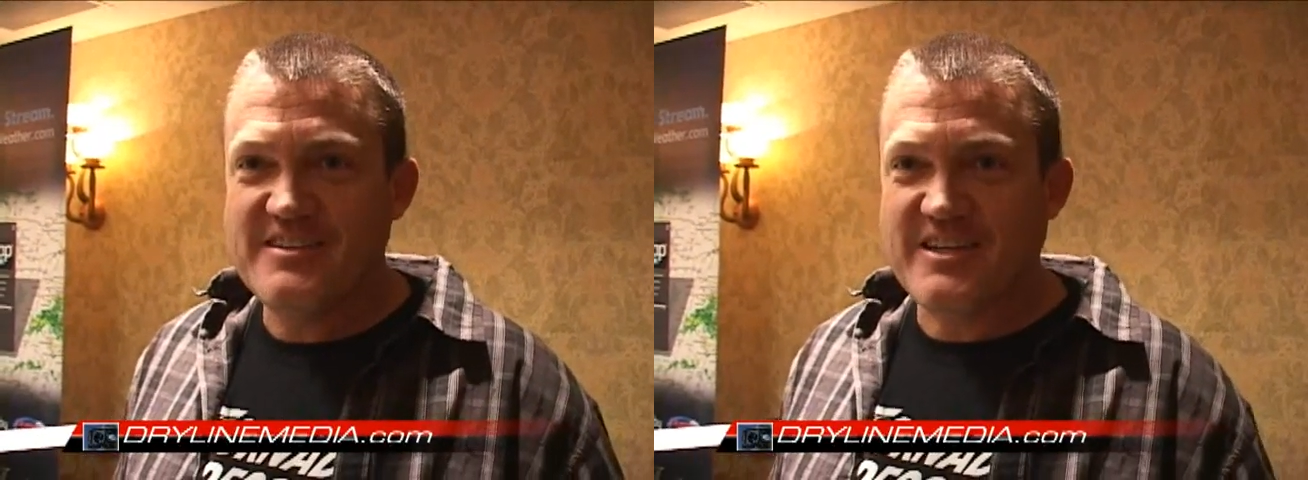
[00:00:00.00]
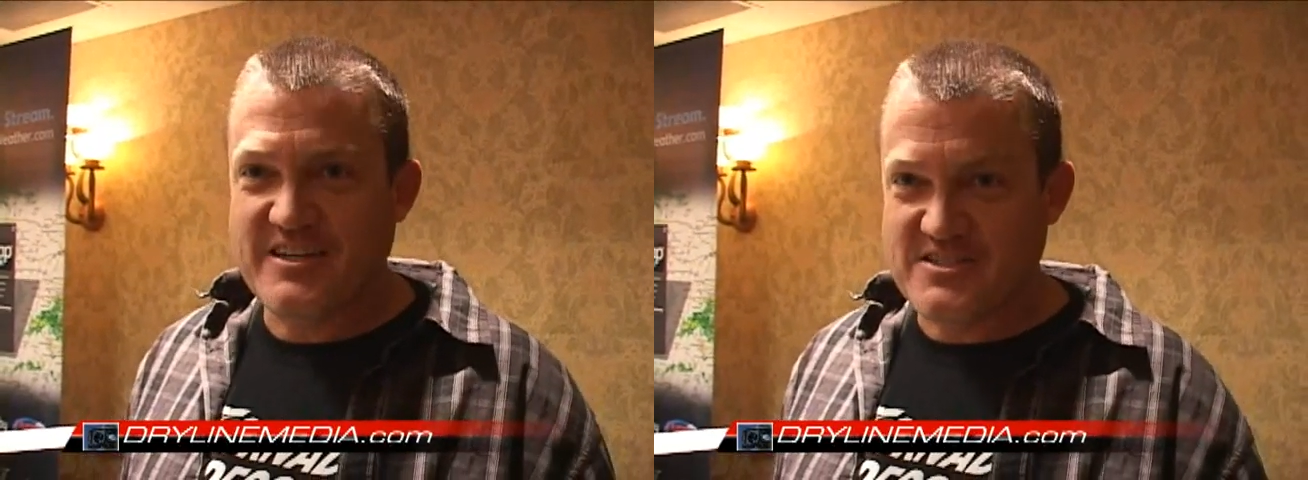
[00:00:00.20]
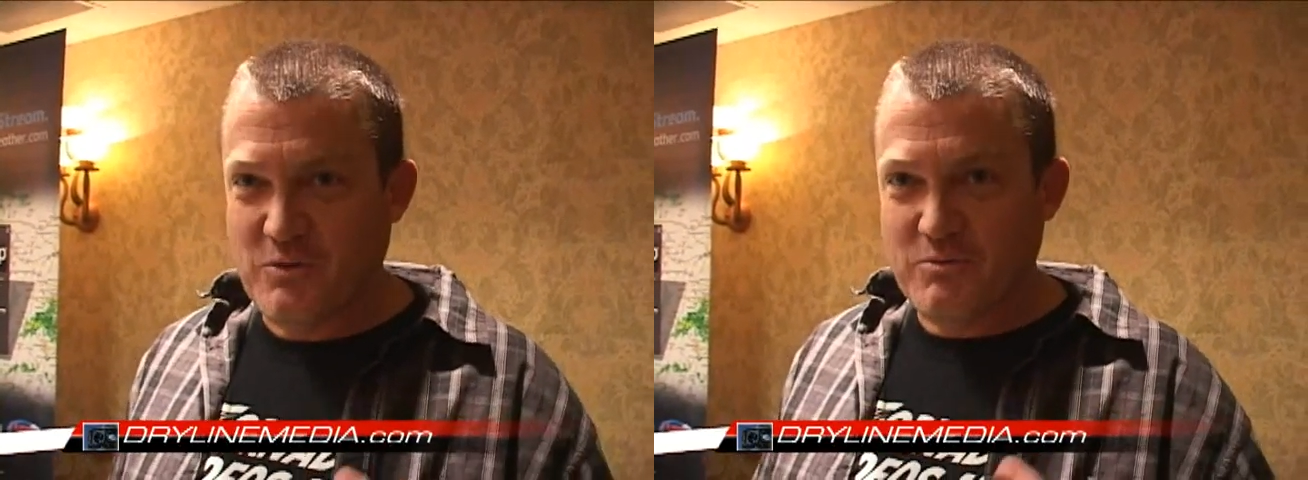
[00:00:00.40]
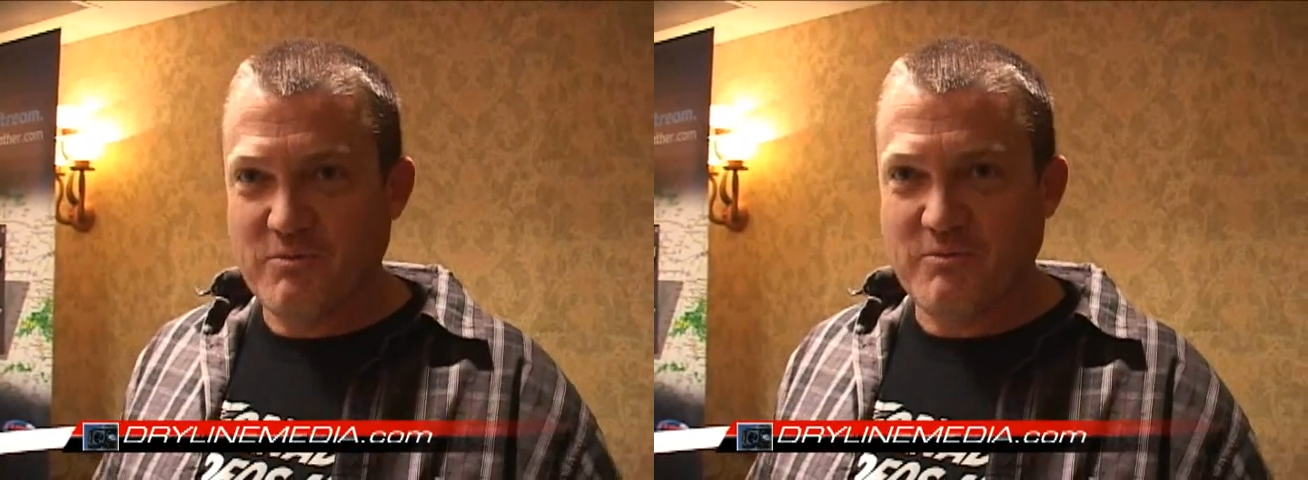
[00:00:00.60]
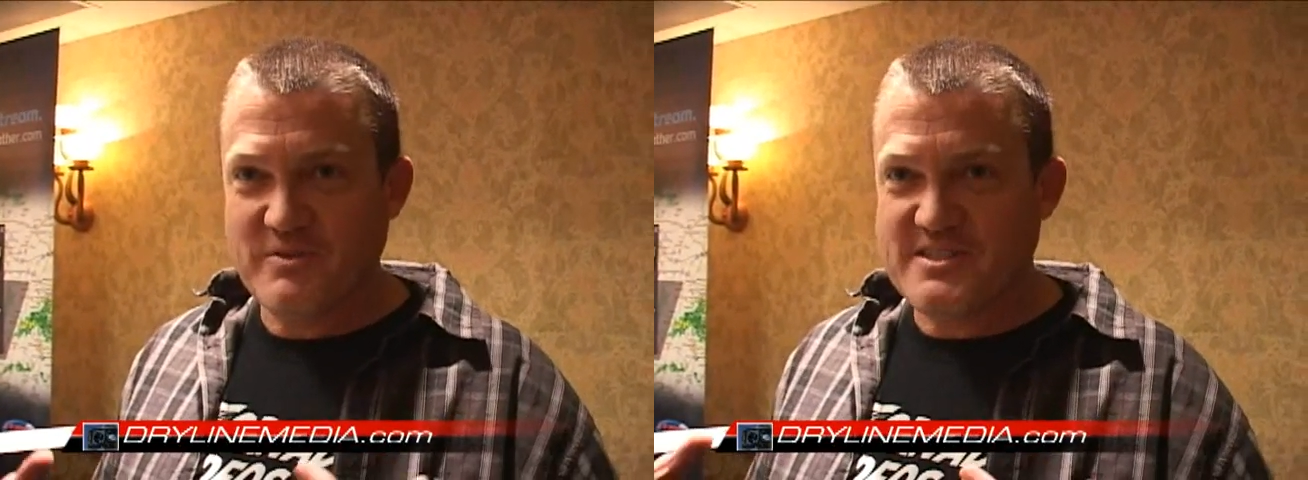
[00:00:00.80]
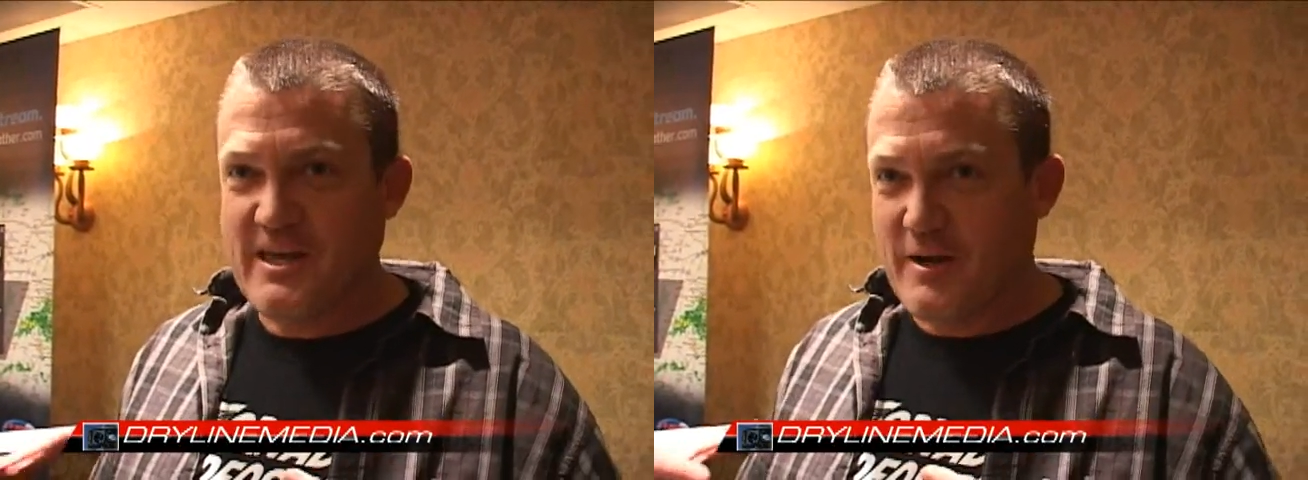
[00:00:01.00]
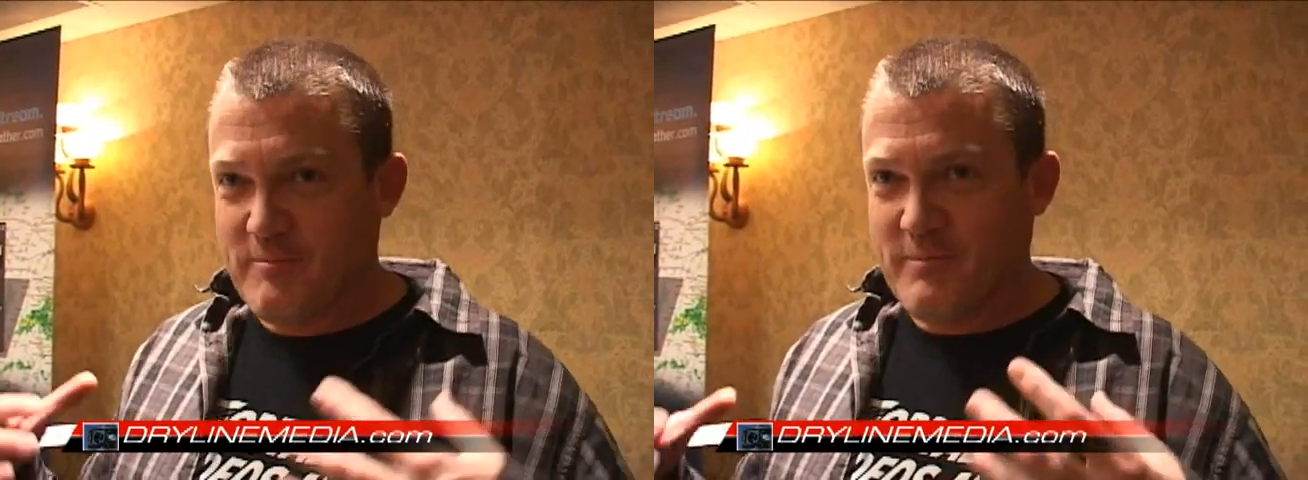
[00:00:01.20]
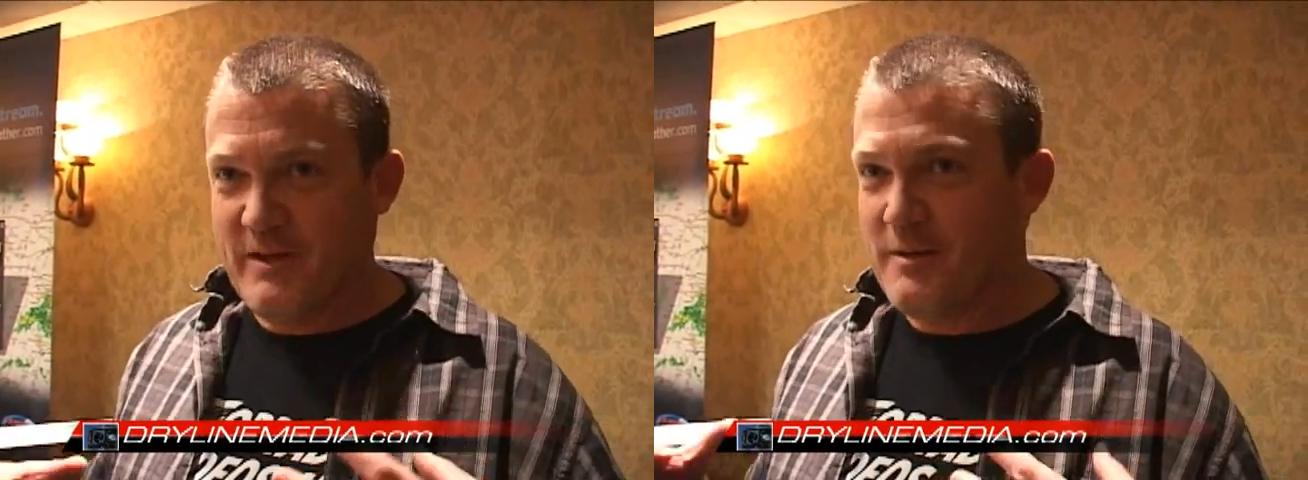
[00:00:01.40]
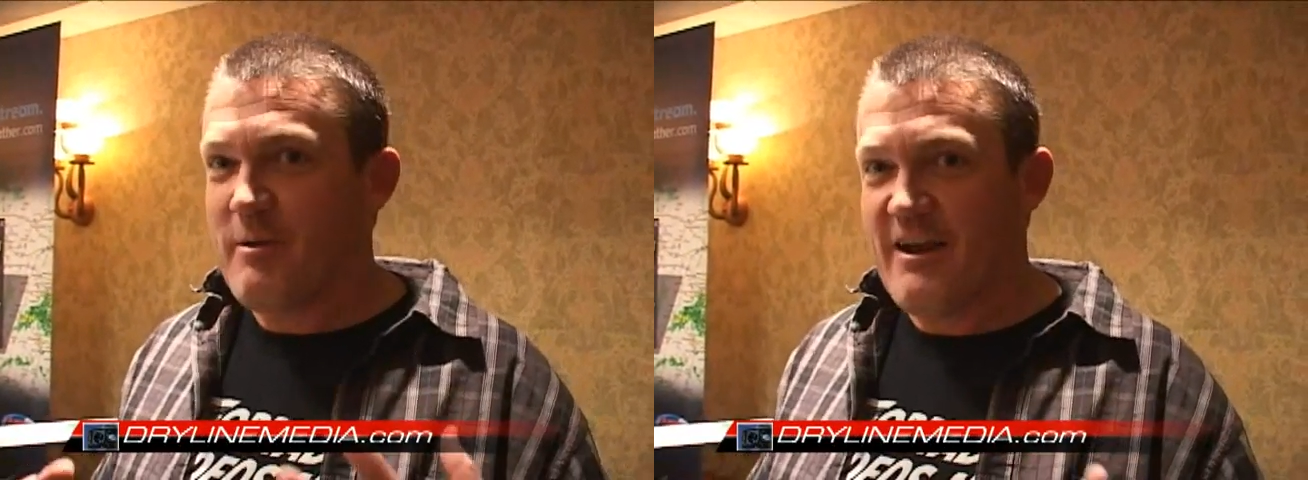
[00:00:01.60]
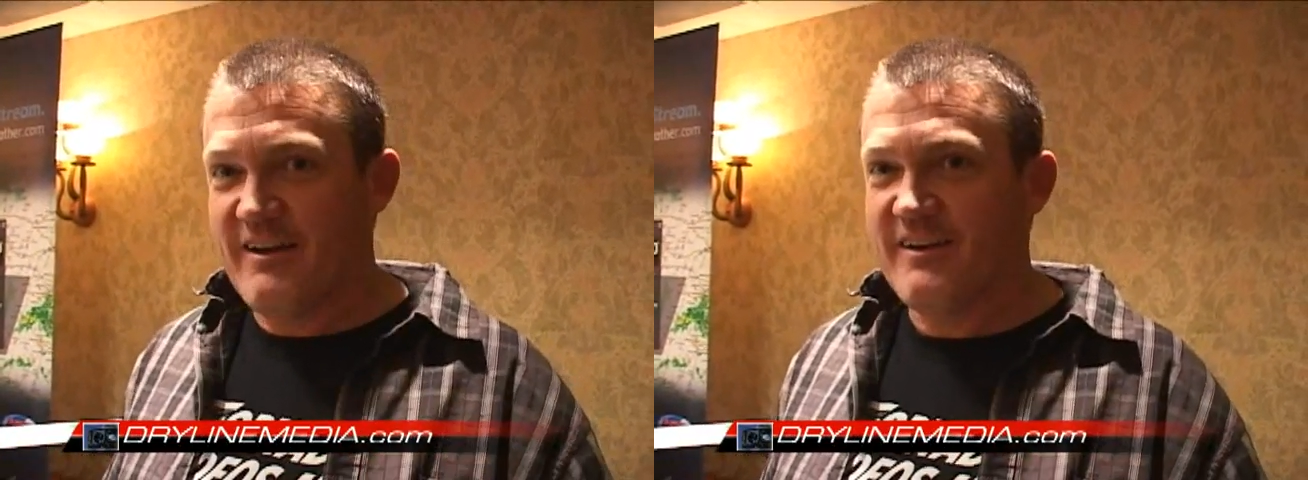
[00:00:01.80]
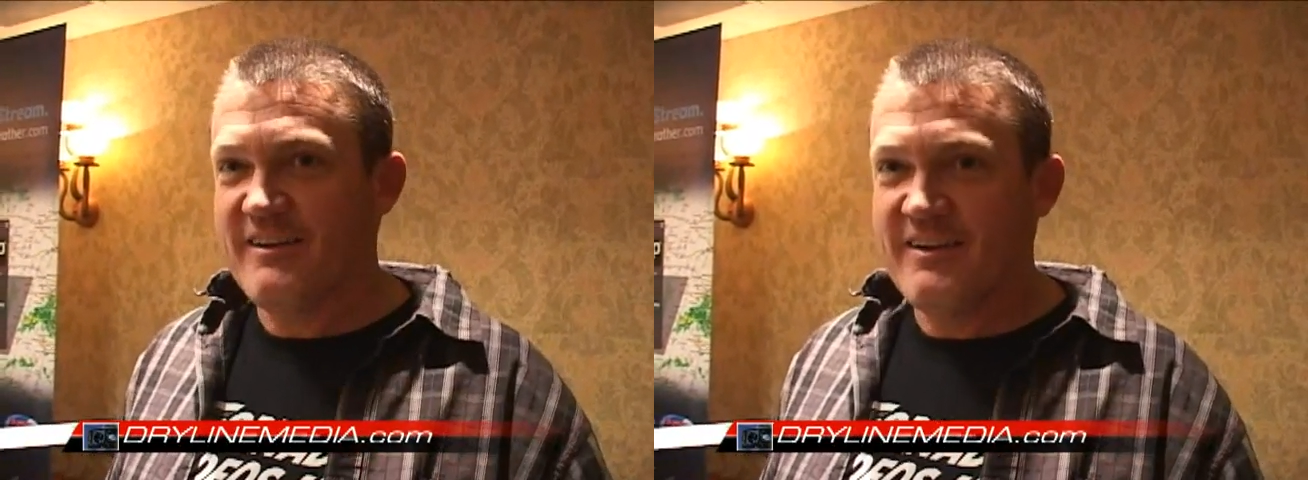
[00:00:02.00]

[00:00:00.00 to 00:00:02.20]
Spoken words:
he's got his own setup, independent.